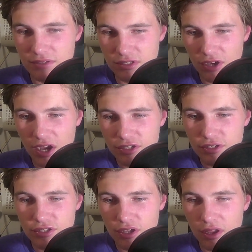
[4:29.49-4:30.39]
The
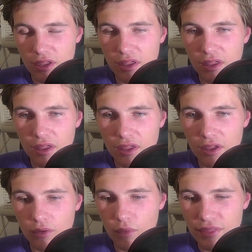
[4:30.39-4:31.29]
Dodgers
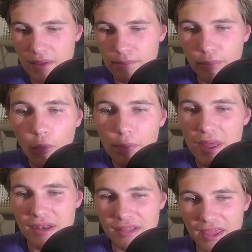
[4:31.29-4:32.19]
with a
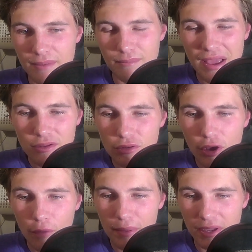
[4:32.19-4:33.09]
bullpen game. Michael
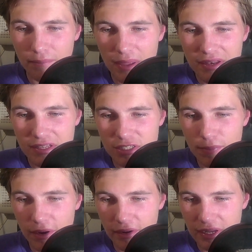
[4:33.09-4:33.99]
Kopech, Ben
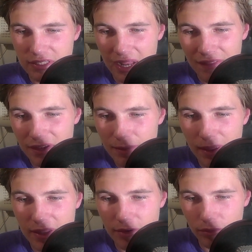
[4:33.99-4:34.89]
Kasparias, Anthony
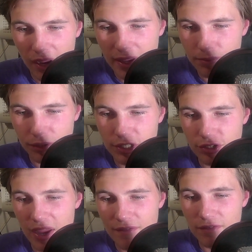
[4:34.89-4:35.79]
Banda, Ryan Brazier,
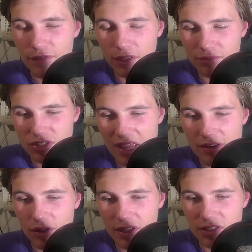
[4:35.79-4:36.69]
Evan Phillips,
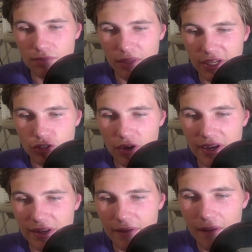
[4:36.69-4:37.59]
Daniel Hudson, Blake
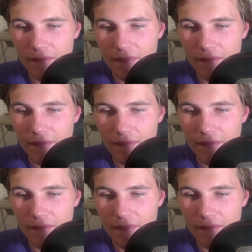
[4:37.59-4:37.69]
Treinen.